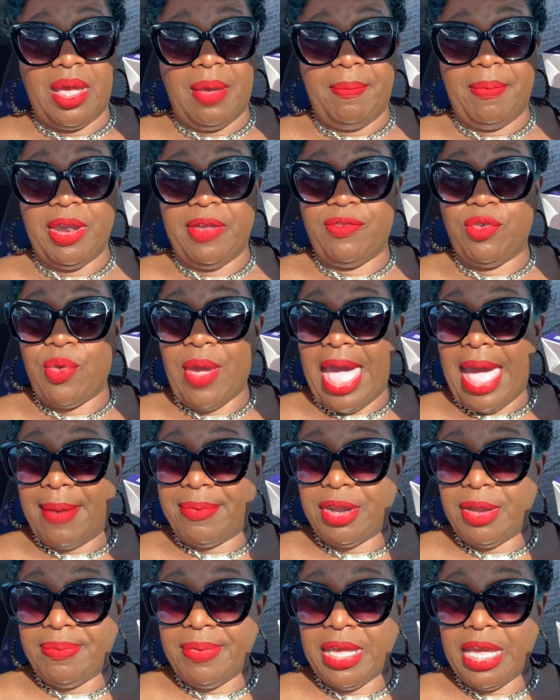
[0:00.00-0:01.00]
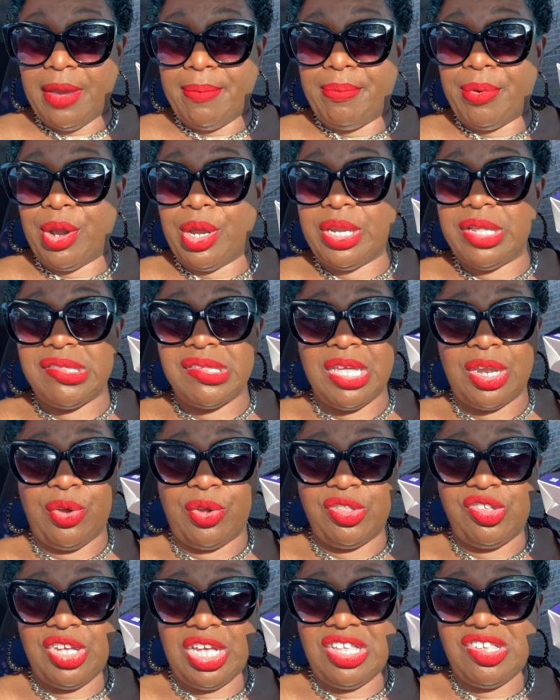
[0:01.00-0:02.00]
but if you happen to be in Burlington
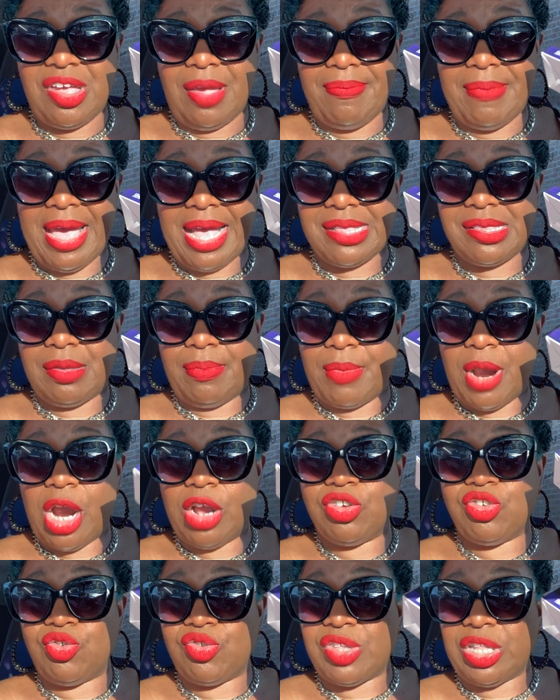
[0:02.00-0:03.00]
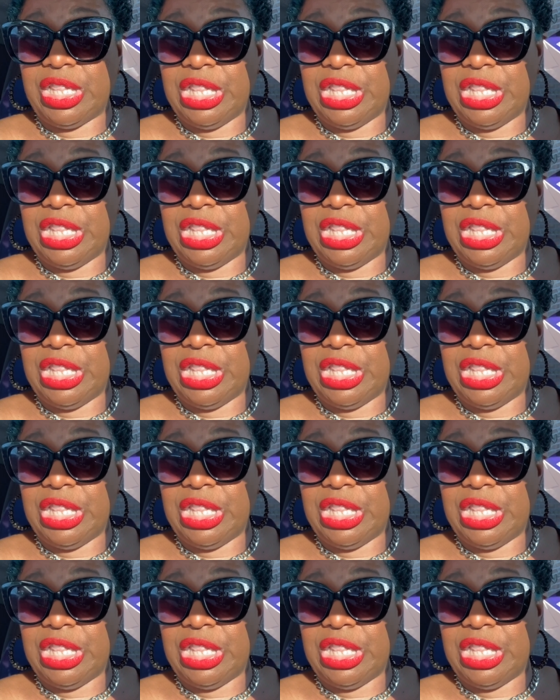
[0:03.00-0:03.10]
or TJ Maxx and Marshalls,